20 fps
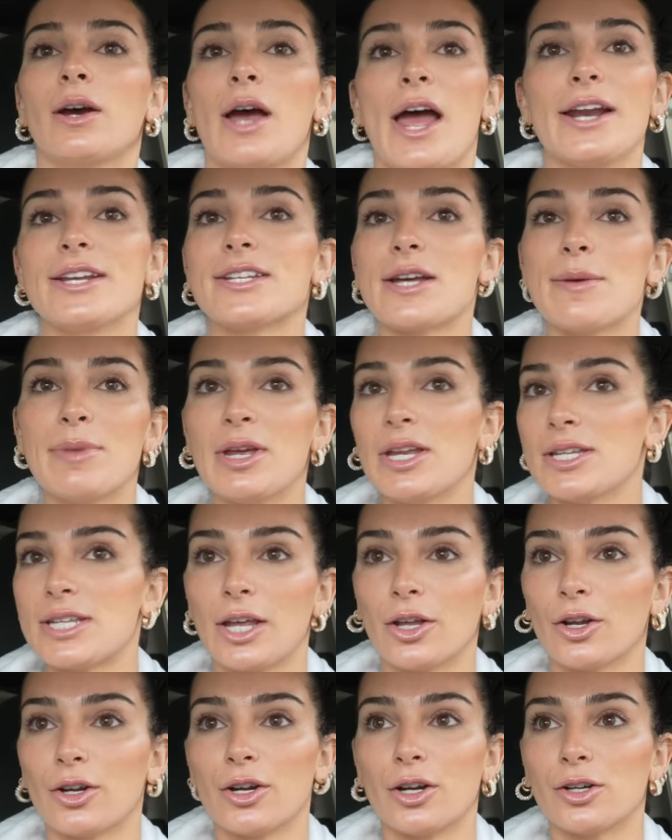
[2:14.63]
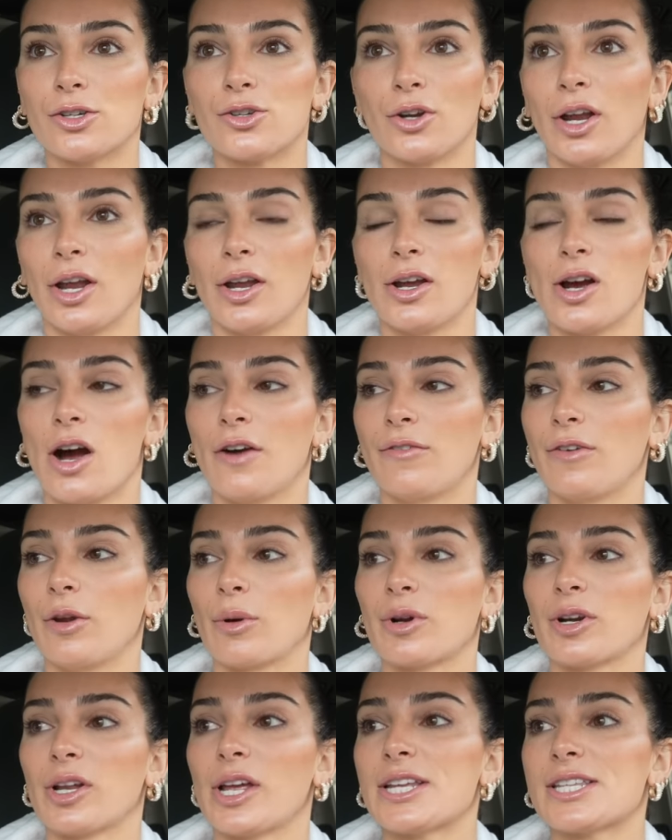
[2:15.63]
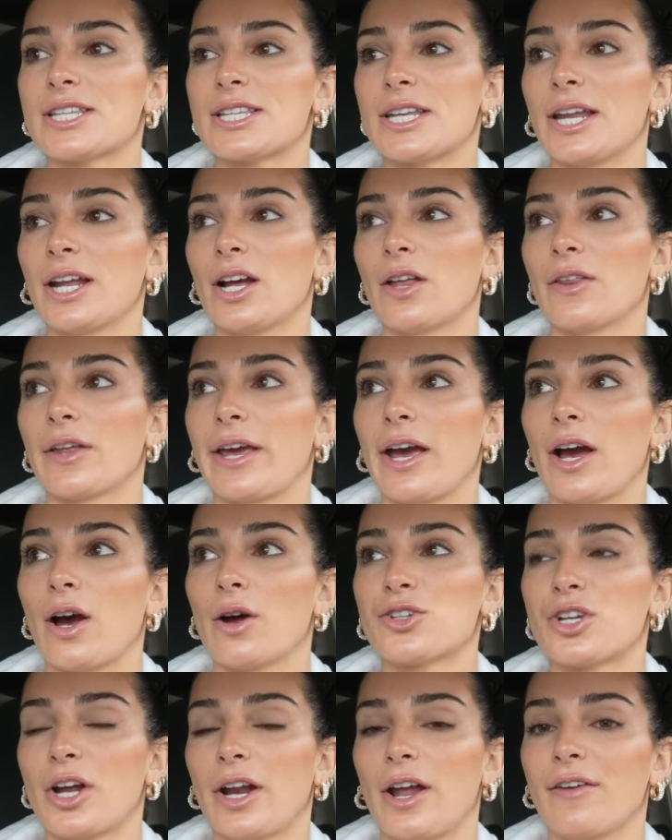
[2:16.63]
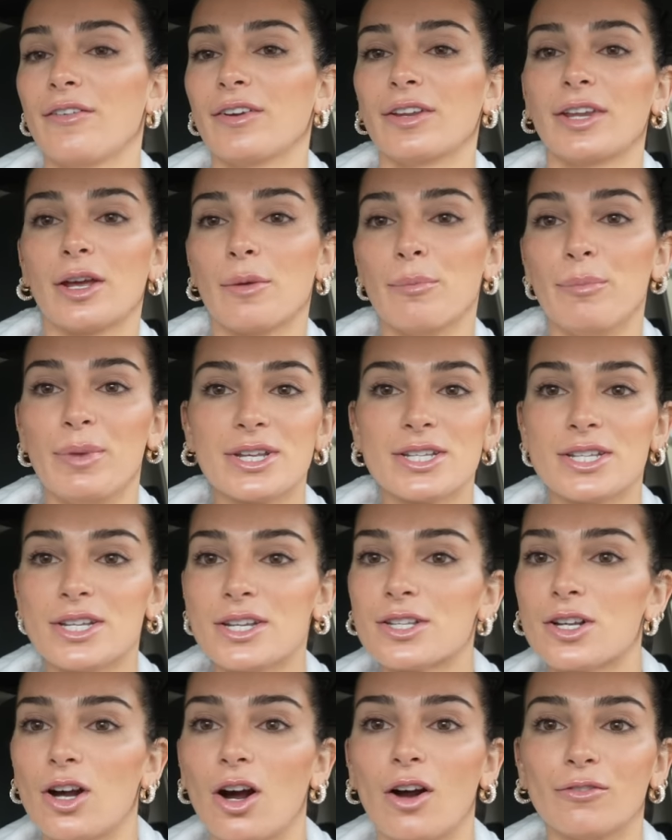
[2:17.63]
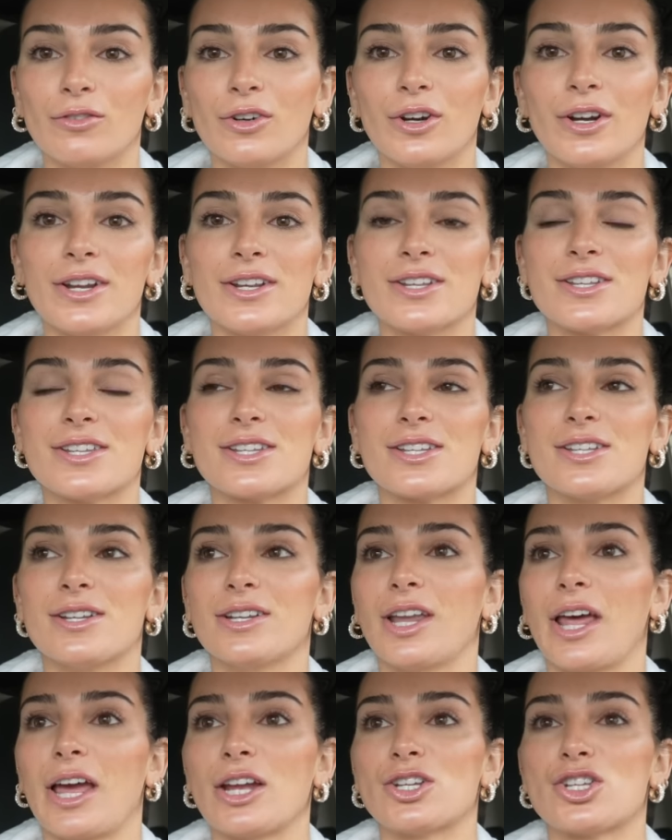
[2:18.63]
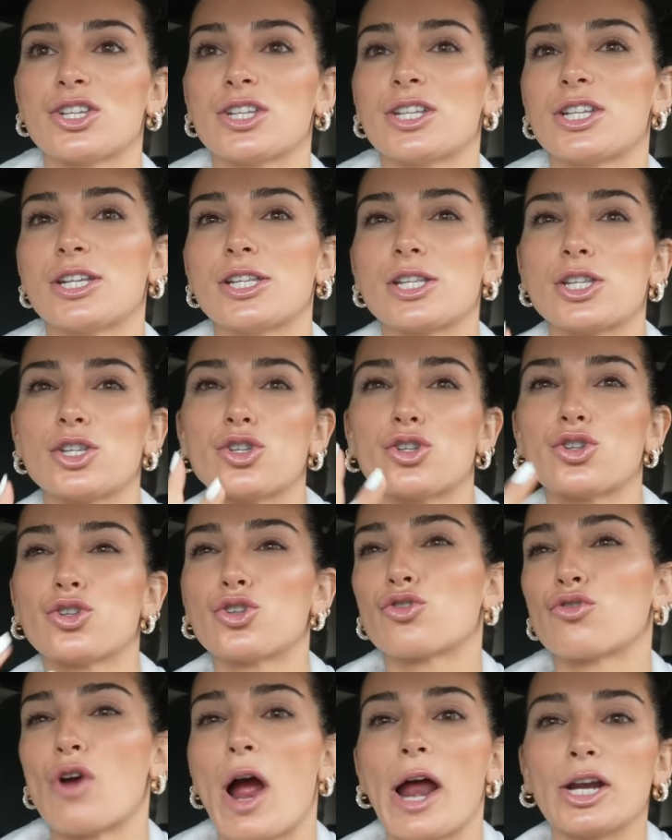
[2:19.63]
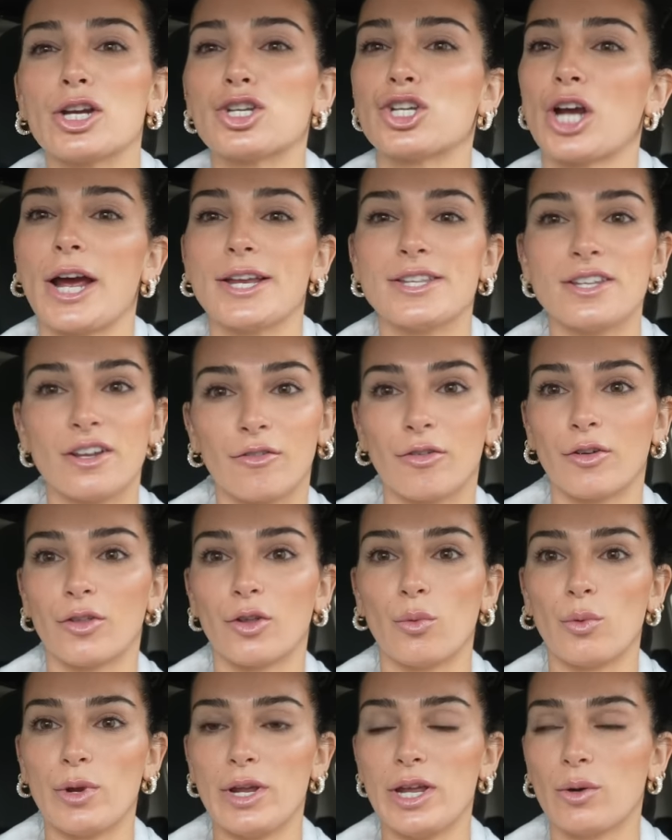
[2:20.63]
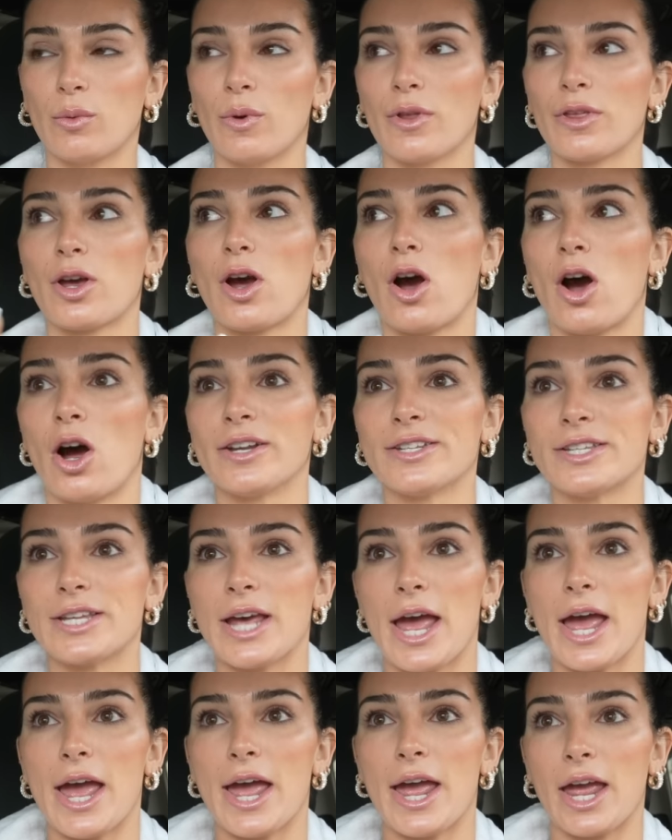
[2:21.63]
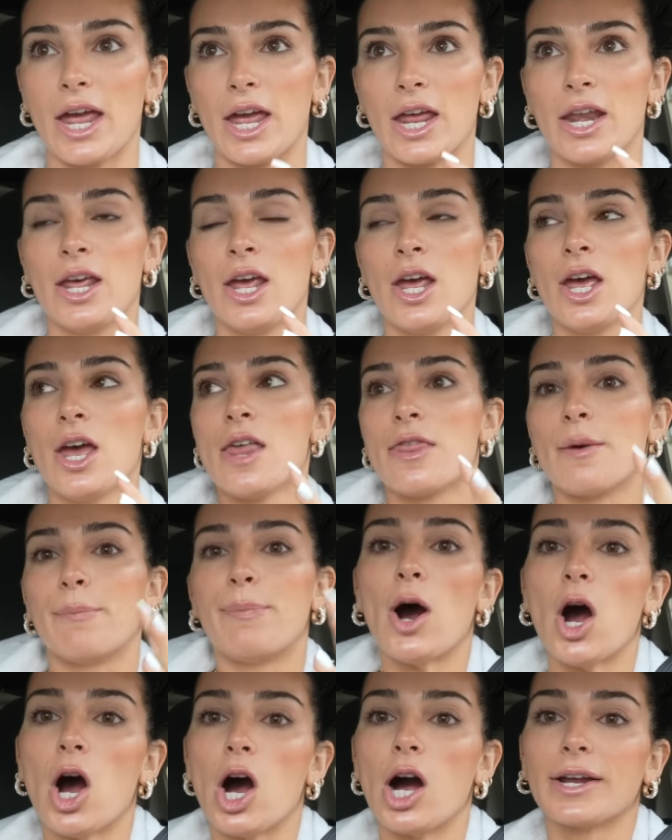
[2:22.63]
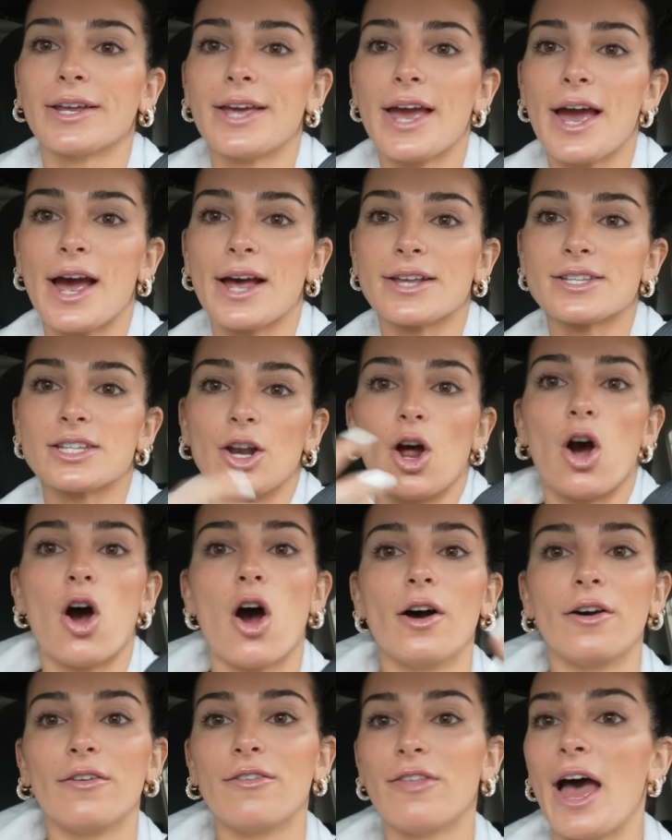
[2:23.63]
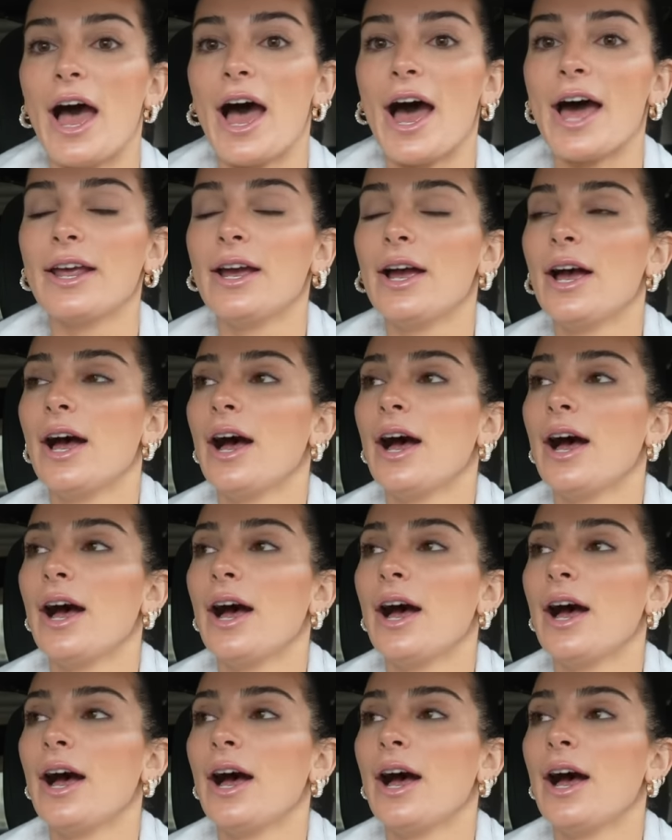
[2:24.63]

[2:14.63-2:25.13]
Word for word: anytime me and Taylor are drinking coffee, we're like sitting on the couch, kind of having like a business conference and like just, just strategizing for the week with content and the podcast and all of that.